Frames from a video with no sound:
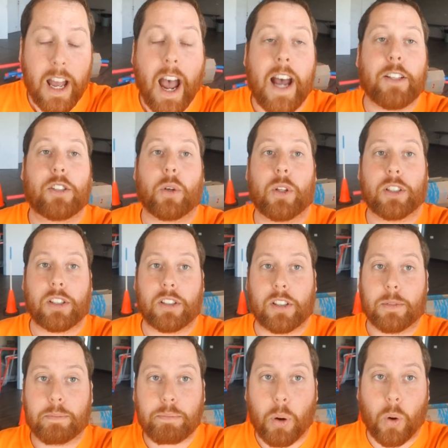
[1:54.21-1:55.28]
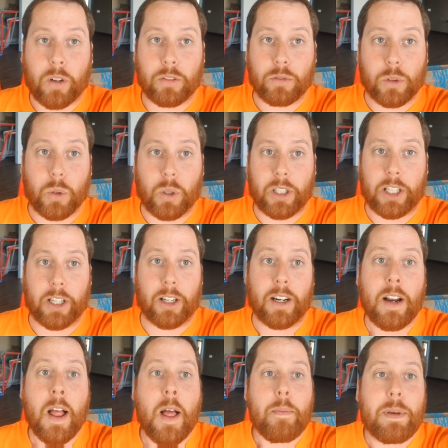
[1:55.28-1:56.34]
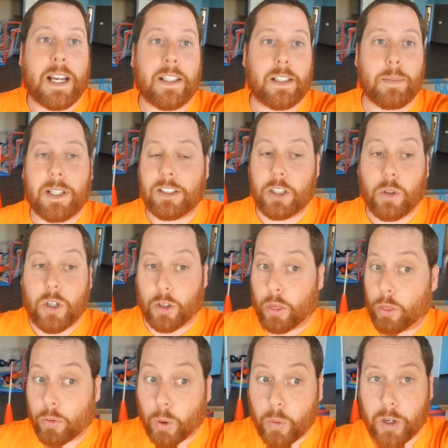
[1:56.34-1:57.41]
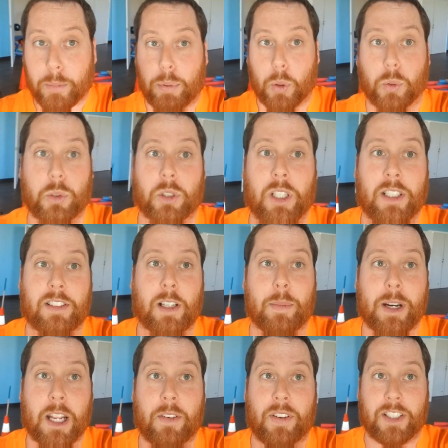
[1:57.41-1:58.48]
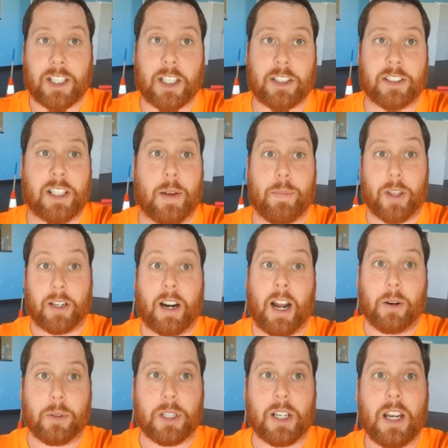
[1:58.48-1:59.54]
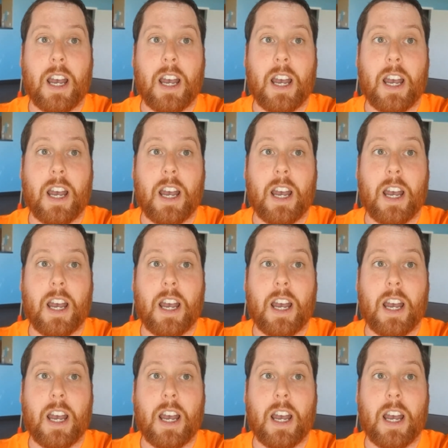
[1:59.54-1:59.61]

And so this is an important rule here because it means you could throw your pool noodle at somebody, and if it touches them, they're out.